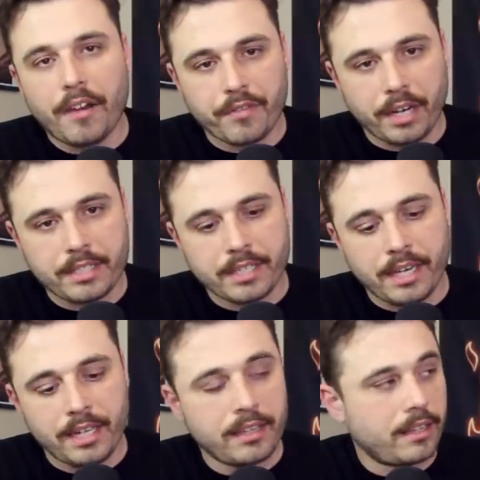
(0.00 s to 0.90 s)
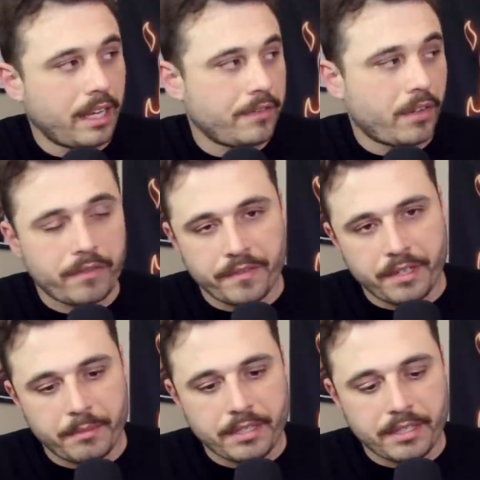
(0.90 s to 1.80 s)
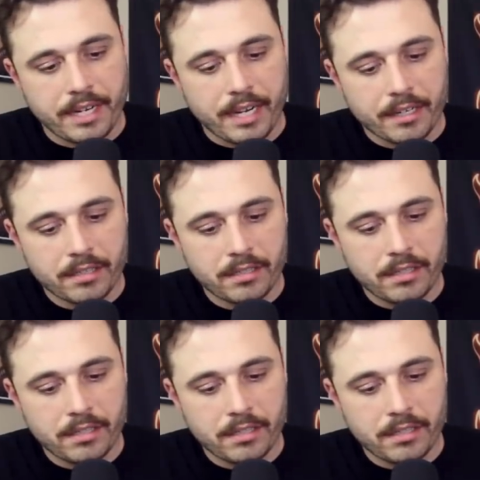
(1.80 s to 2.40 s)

I forgot to gain life off of Tymna's attack.